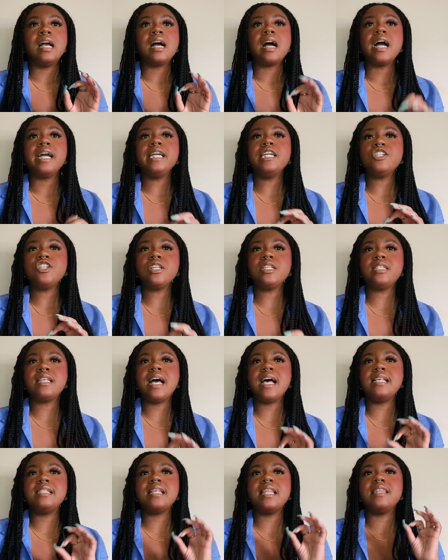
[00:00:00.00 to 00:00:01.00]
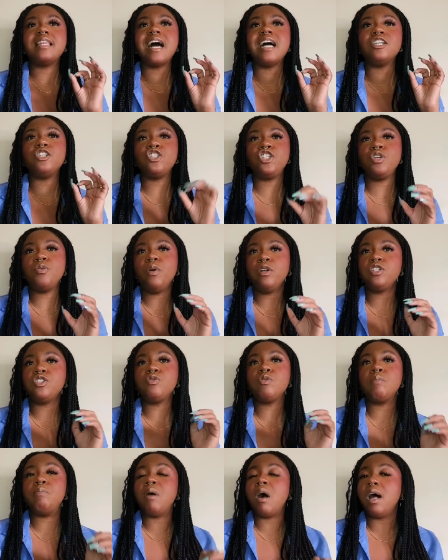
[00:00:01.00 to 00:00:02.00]
Aisha says that she wants to
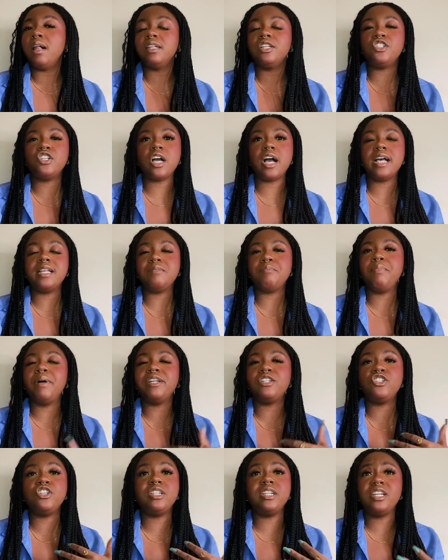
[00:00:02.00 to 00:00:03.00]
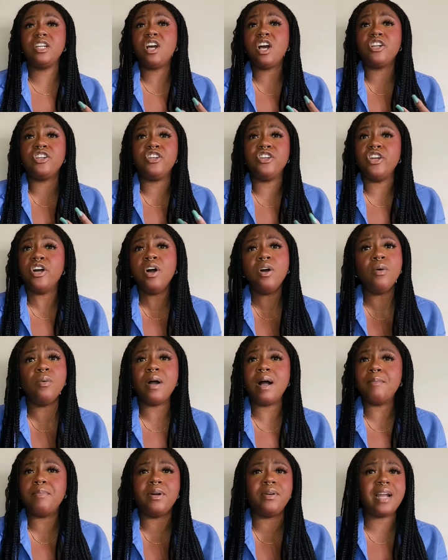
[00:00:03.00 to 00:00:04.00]
apologize, but she did not know
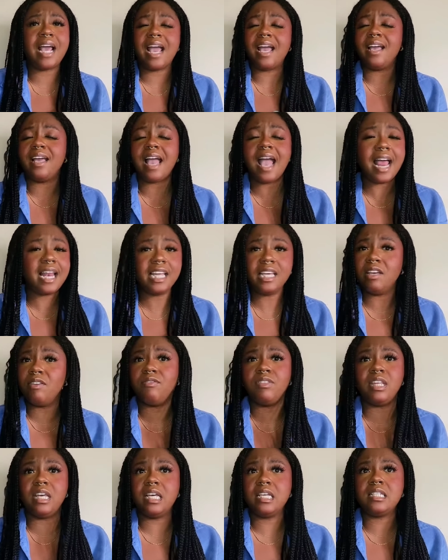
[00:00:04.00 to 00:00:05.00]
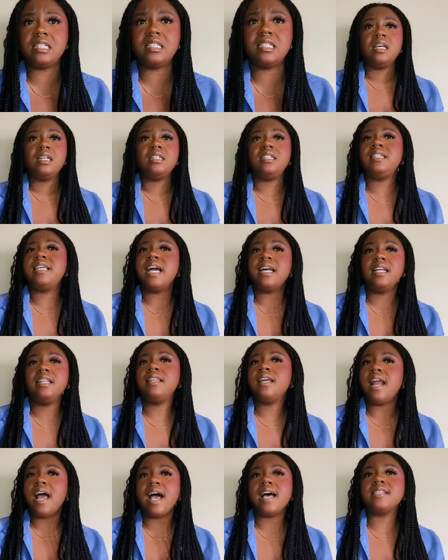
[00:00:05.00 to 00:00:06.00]
about any of this. Tiana then
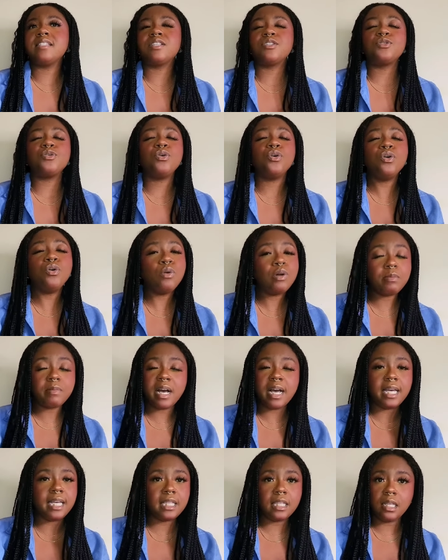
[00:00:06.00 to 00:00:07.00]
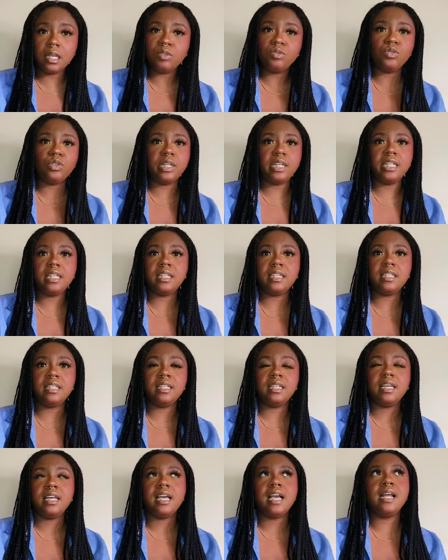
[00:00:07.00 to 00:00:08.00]
asks, Who am I in love with?
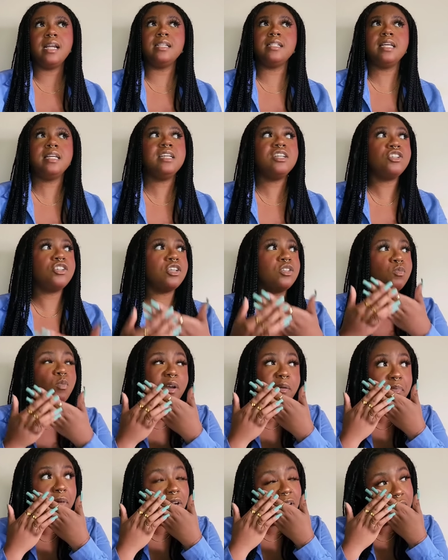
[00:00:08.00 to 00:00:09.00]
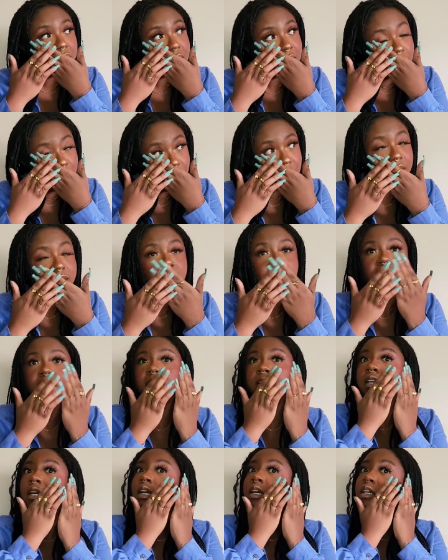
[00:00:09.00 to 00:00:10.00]
And as Aisha is wiping her tears,
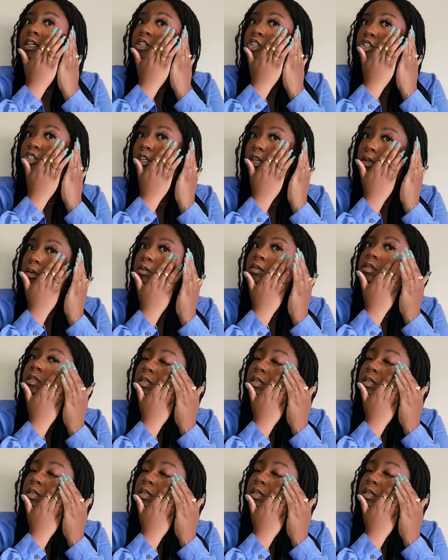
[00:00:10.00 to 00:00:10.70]
she goes,